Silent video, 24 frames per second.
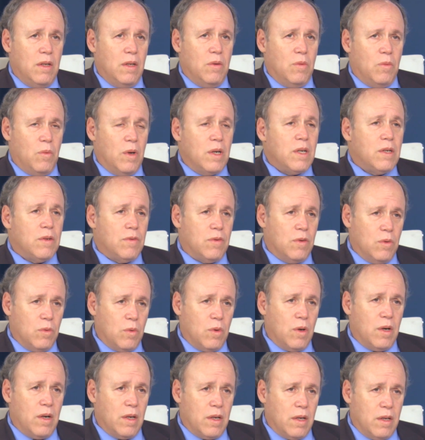wonderful
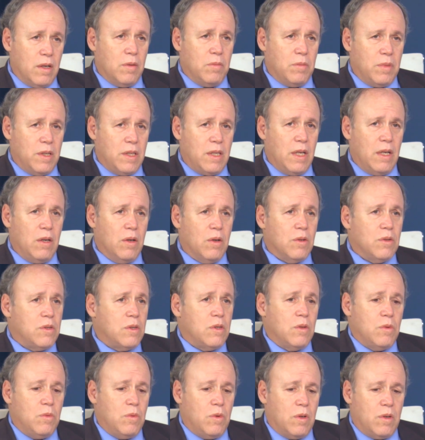work, but they
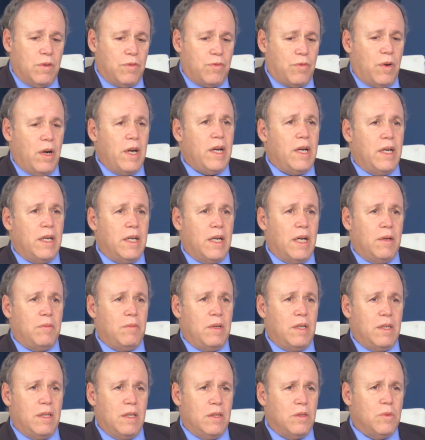also were afraid. I
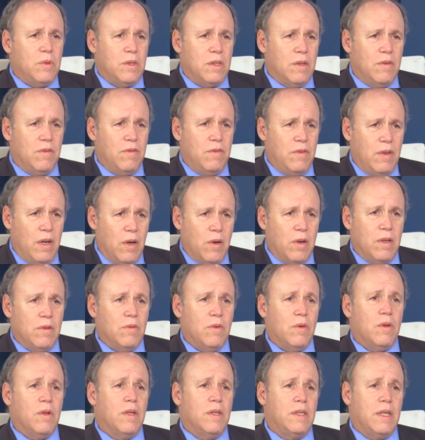mean, this was a very
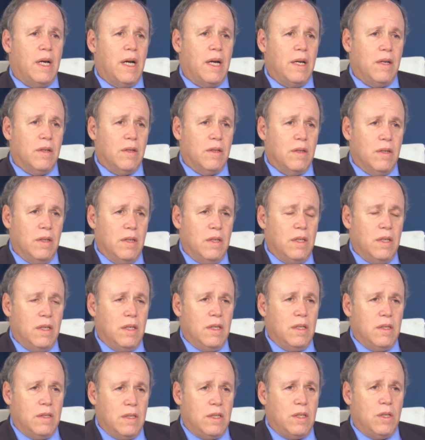volatile
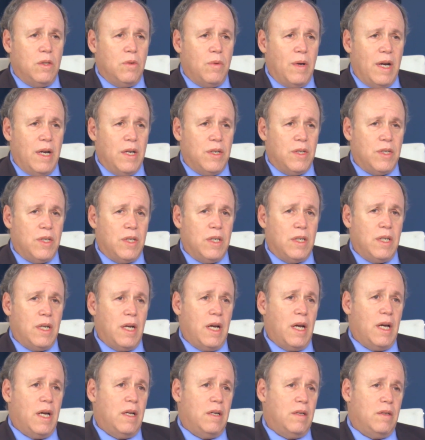situation,
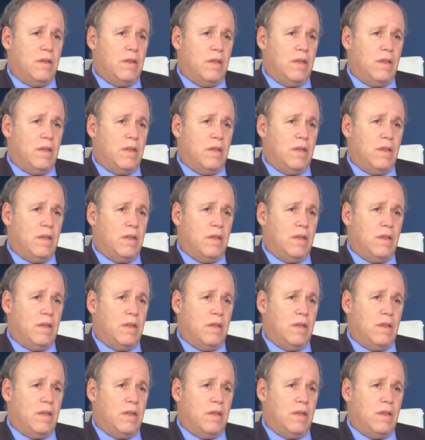and